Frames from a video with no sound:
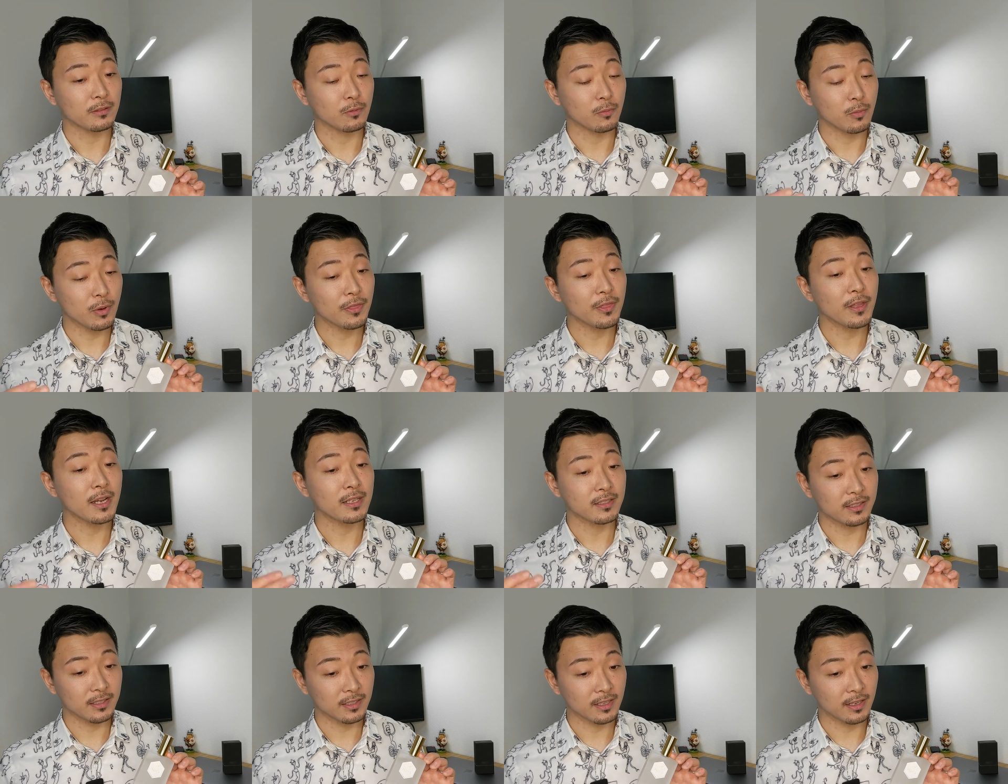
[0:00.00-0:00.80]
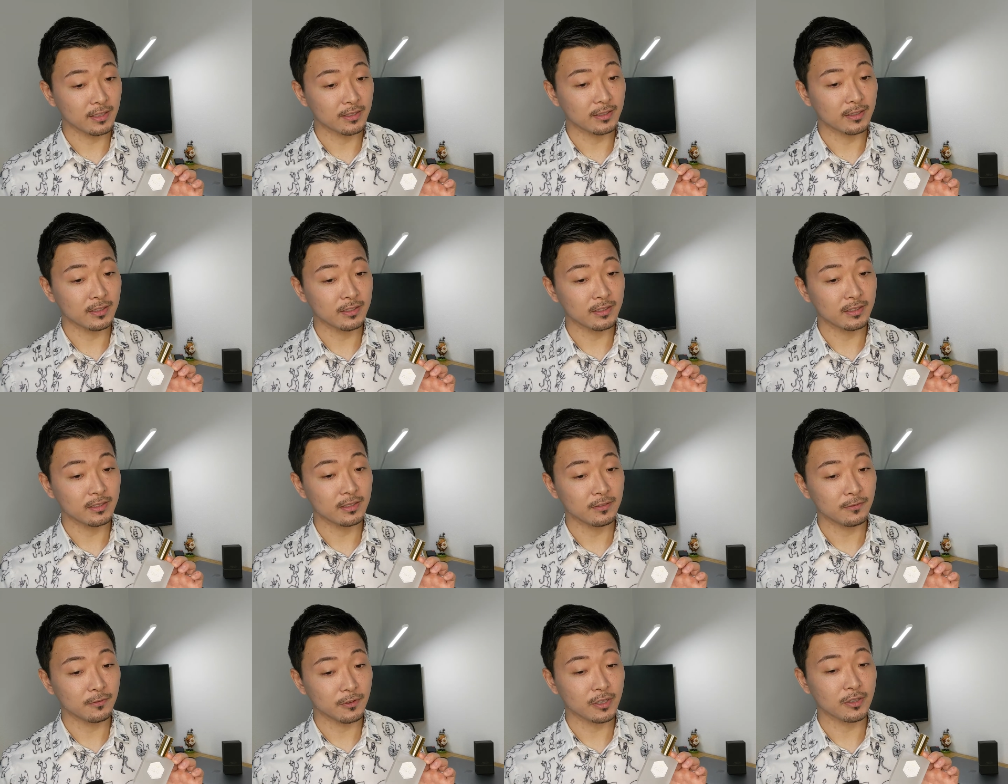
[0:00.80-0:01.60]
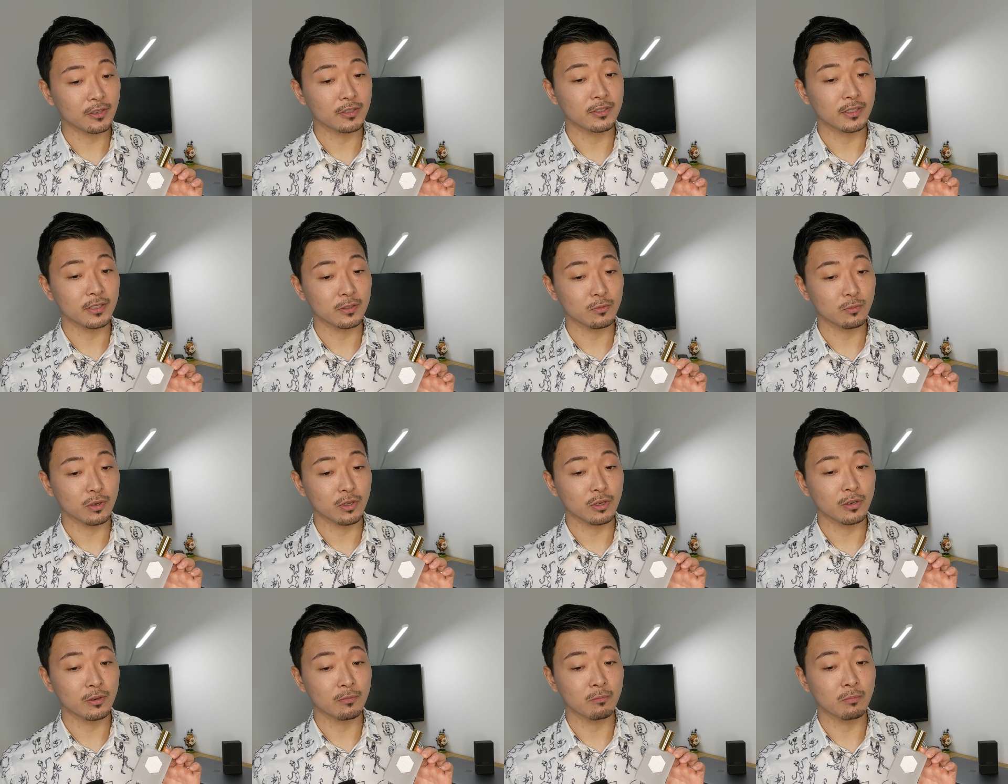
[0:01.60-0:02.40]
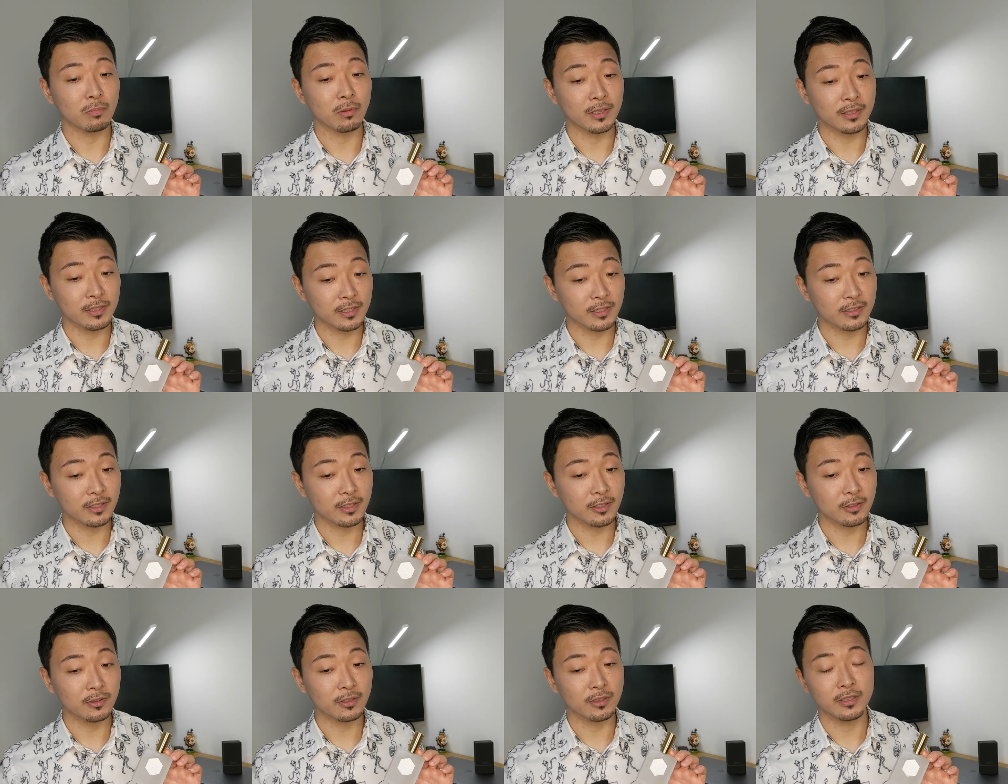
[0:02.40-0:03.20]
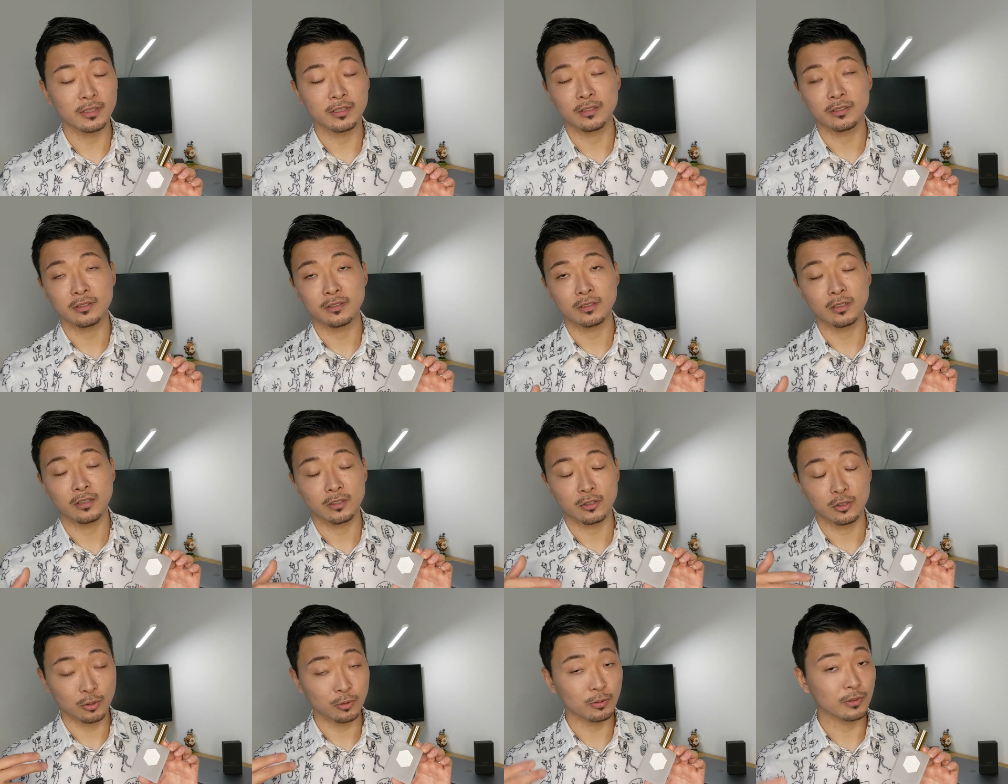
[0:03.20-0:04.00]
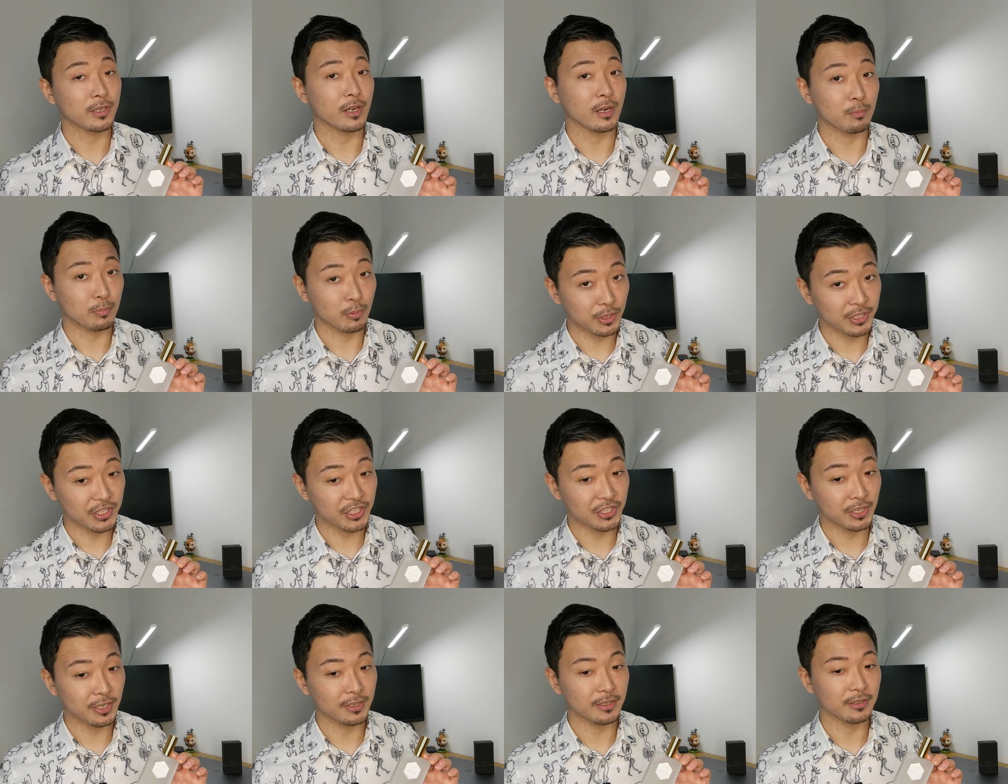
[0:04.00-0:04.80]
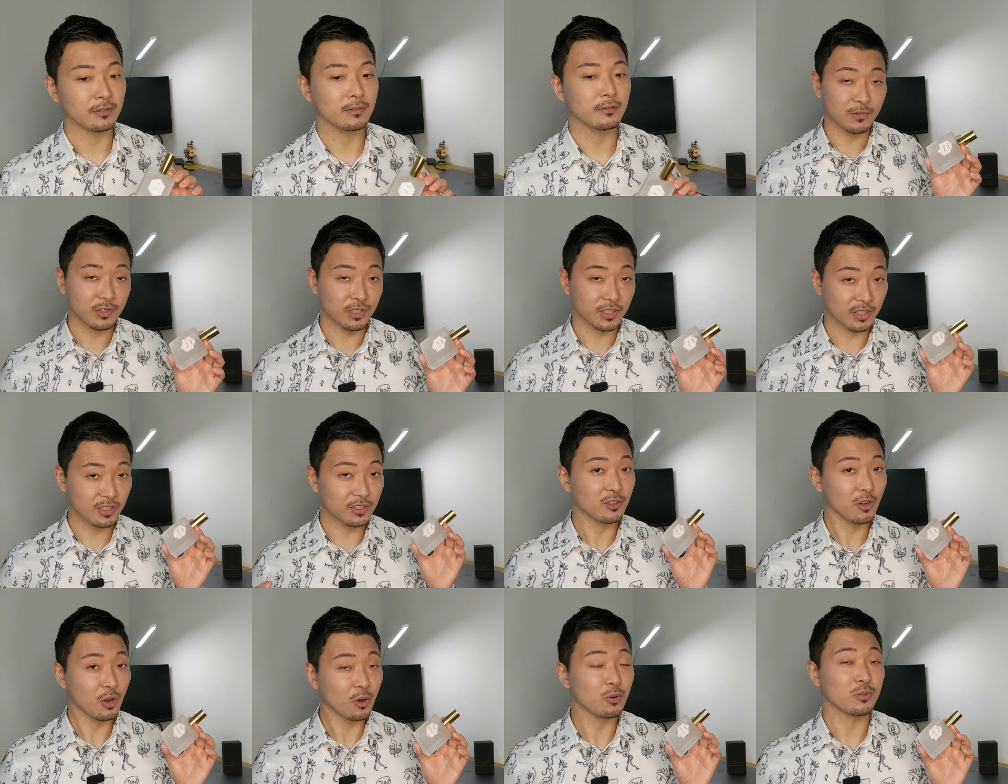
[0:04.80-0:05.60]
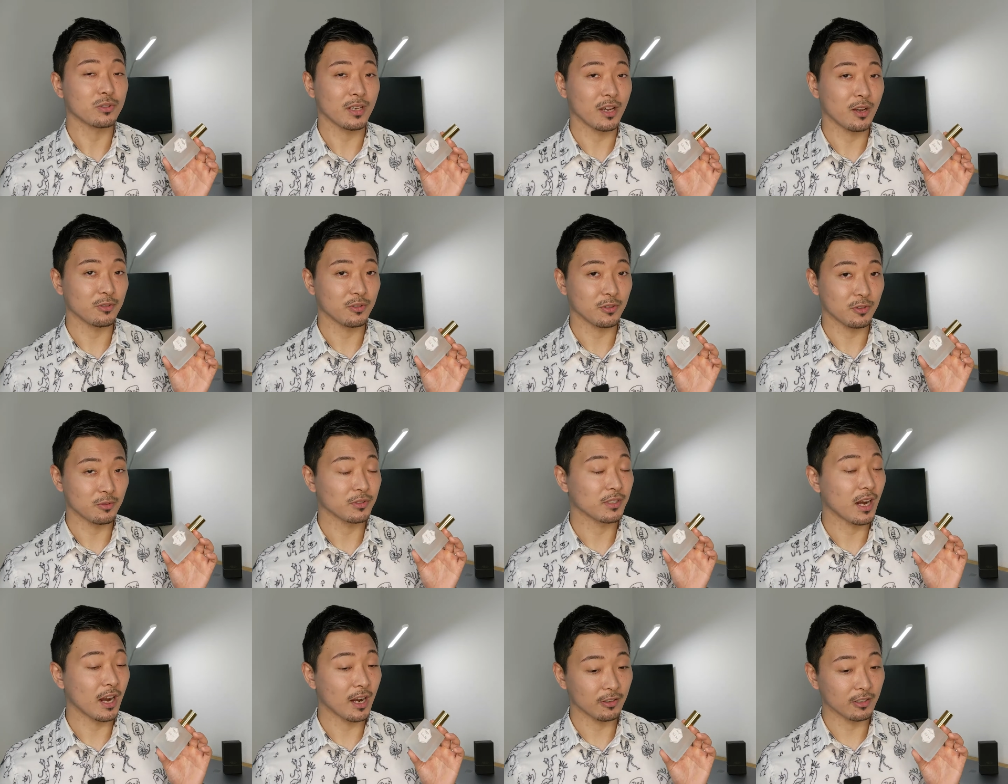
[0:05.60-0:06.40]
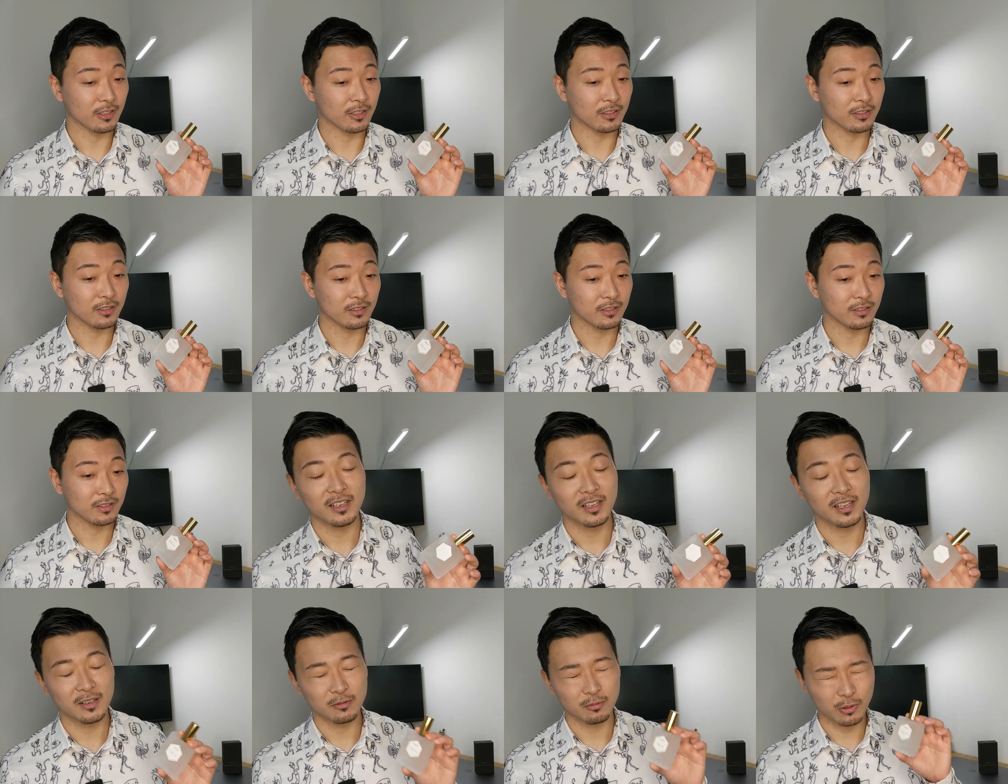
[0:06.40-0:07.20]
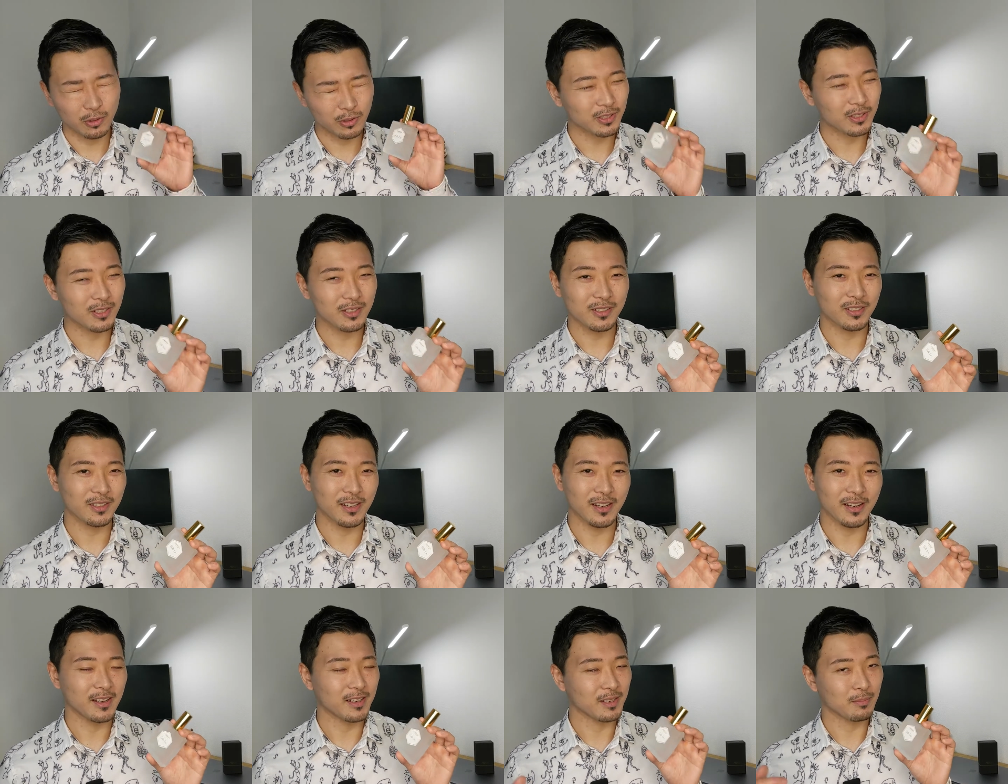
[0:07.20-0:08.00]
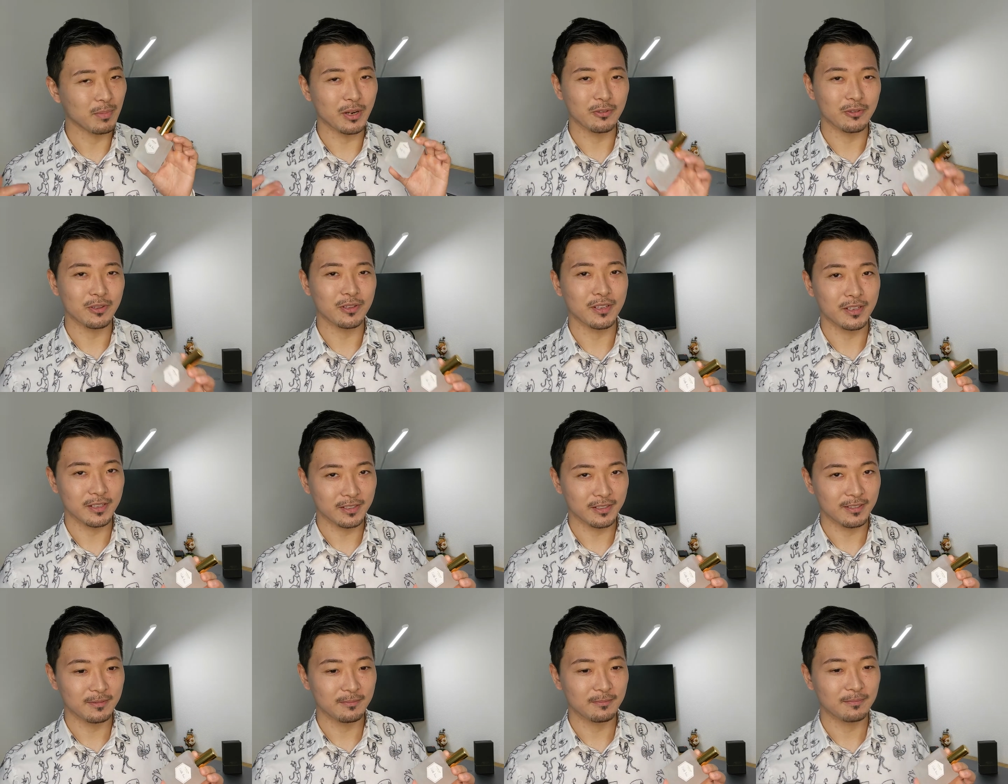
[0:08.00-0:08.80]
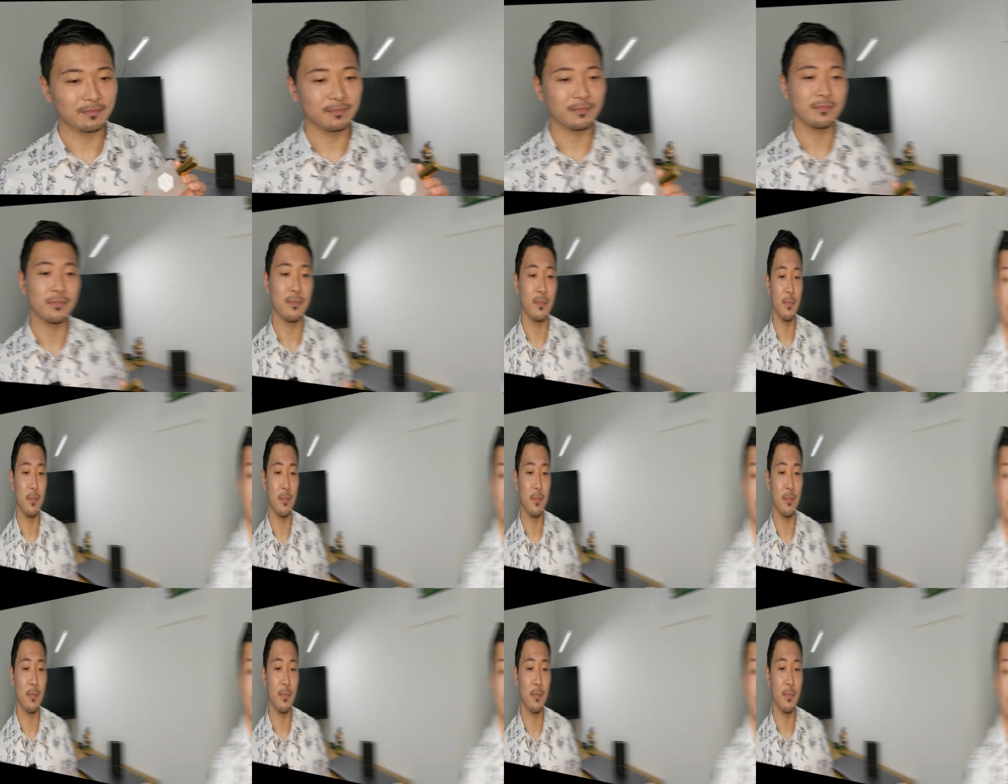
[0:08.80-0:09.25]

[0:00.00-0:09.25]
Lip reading: With that said, this fragrance is where her blending skill is truly appreciated. She knows how to use iris. It really doesn't get any better than this. Okay,